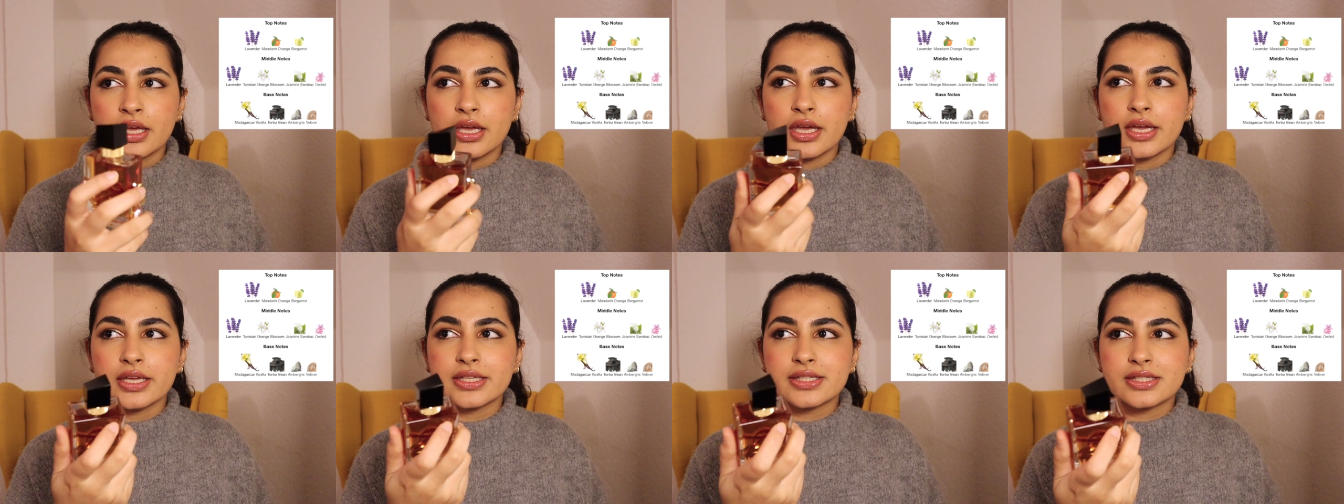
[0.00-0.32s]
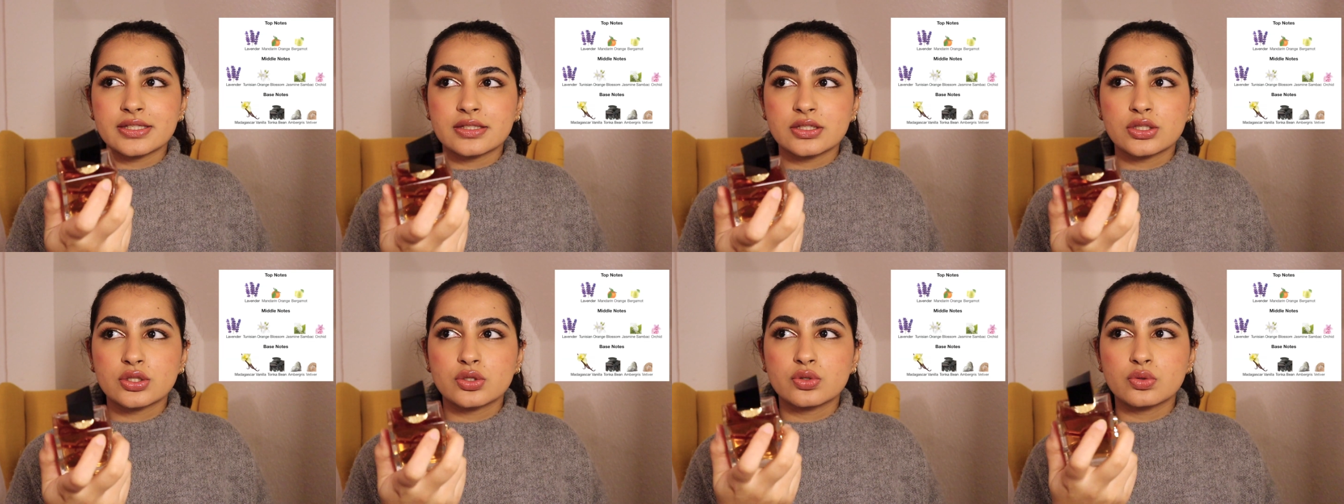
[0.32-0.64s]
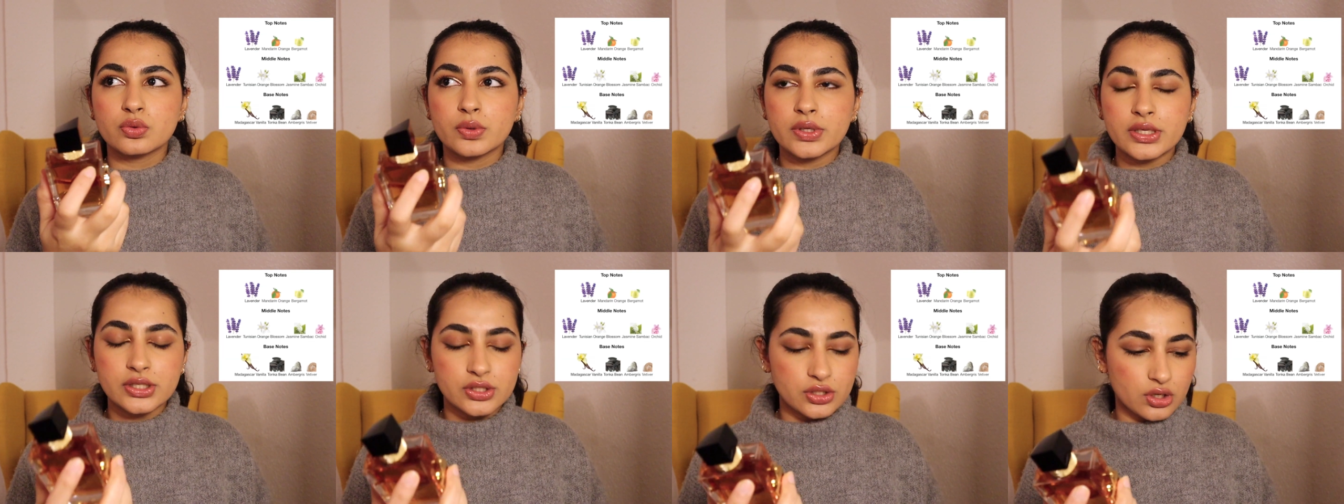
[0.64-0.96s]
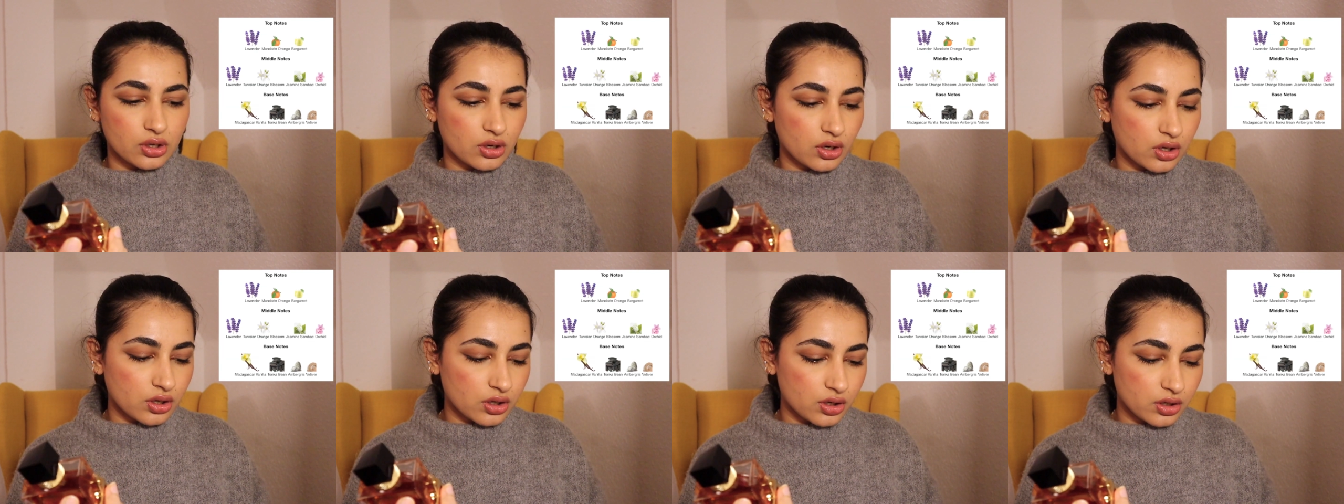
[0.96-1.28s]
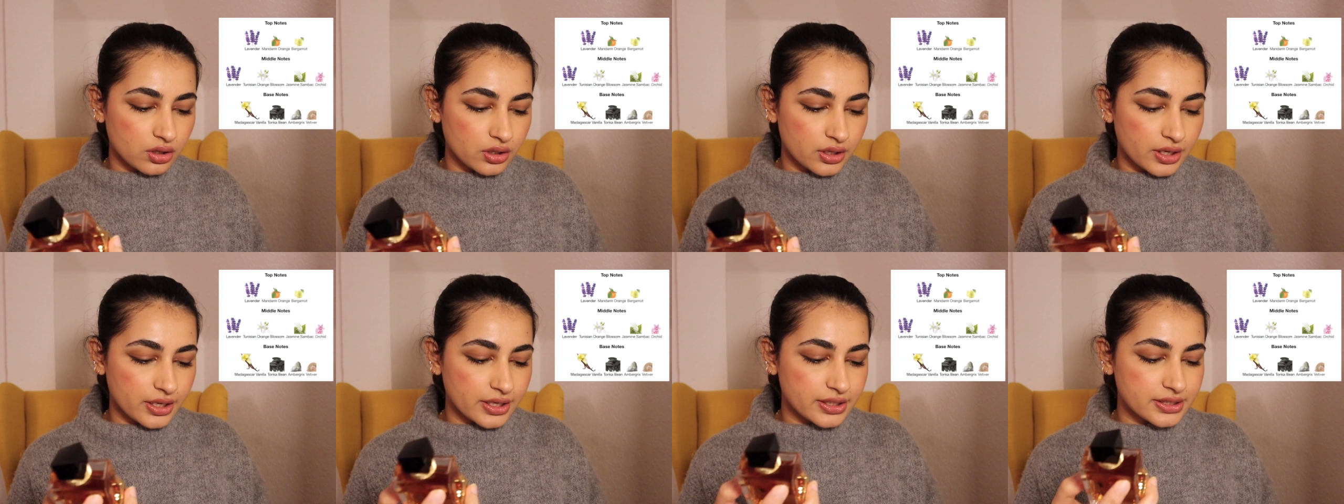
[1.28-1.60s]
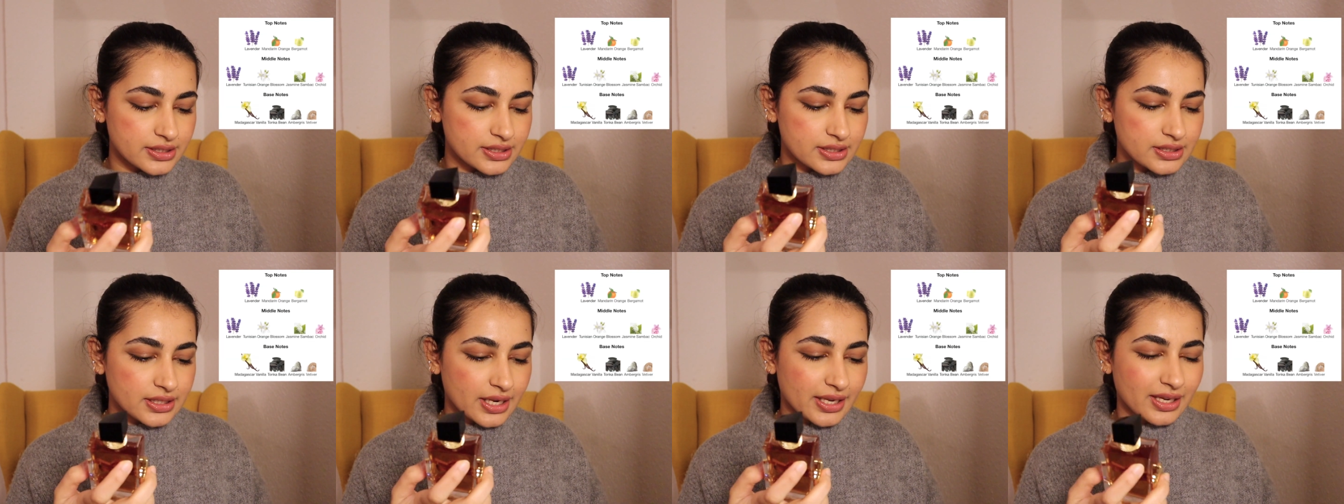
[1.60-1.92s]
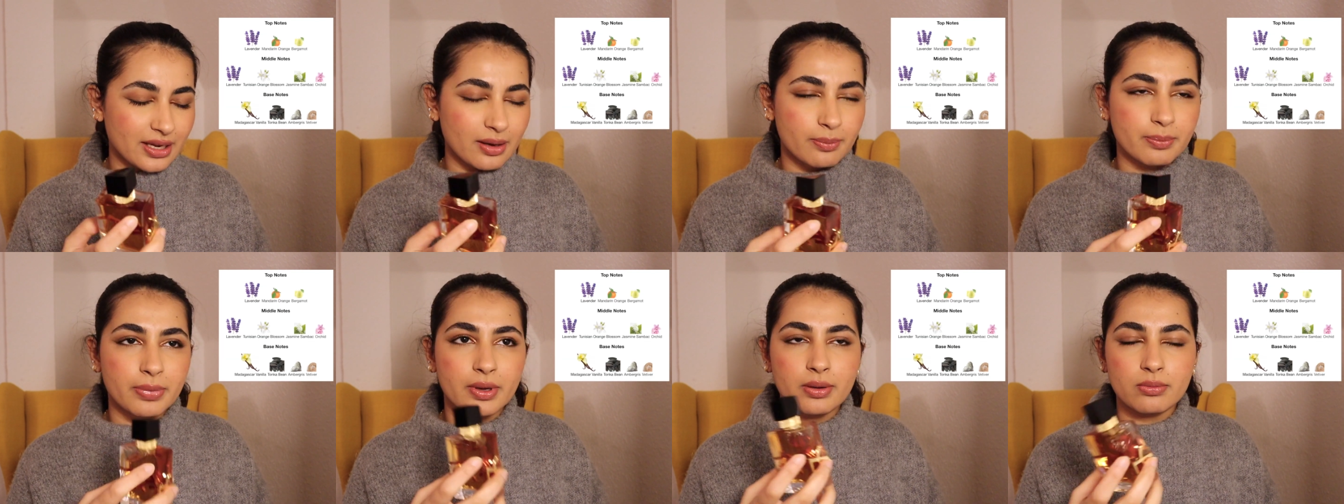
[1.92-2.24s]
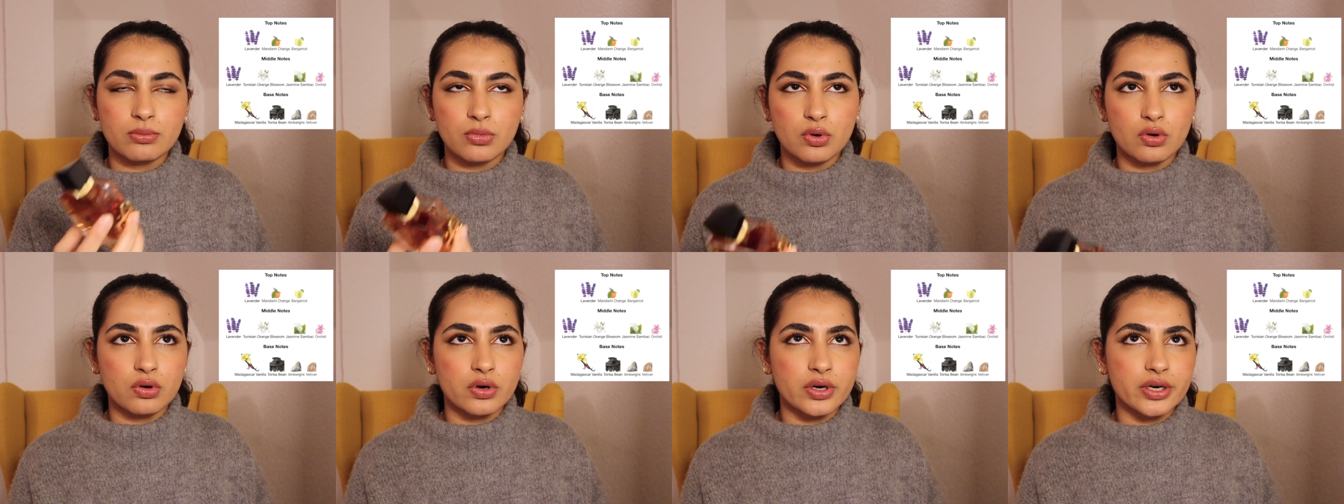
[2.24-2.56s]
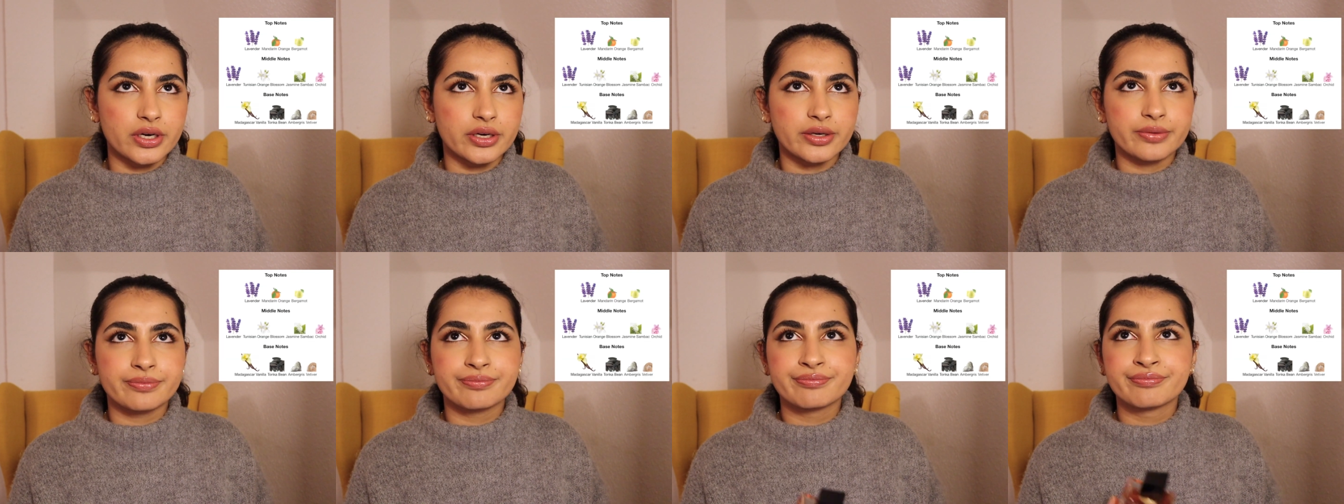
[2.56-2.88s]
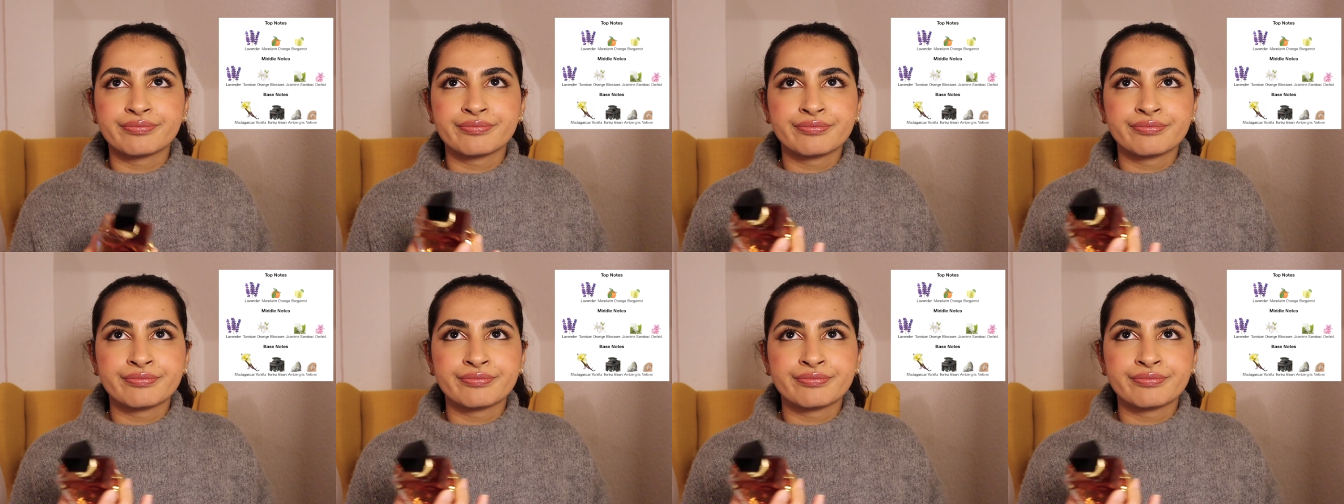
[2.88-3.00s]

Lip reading: It's sweeter. It's like a bit more